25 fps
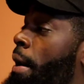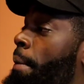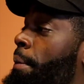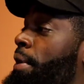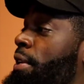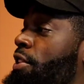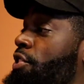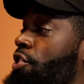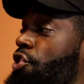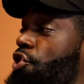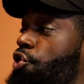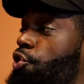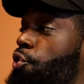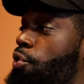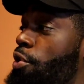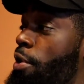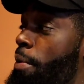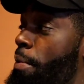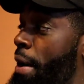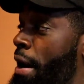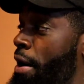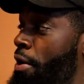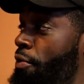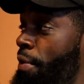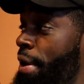I'm going to just shoot
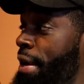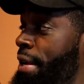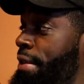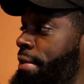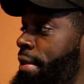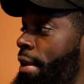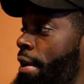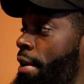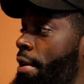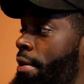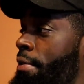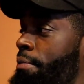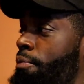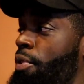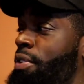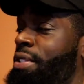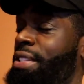them out right there.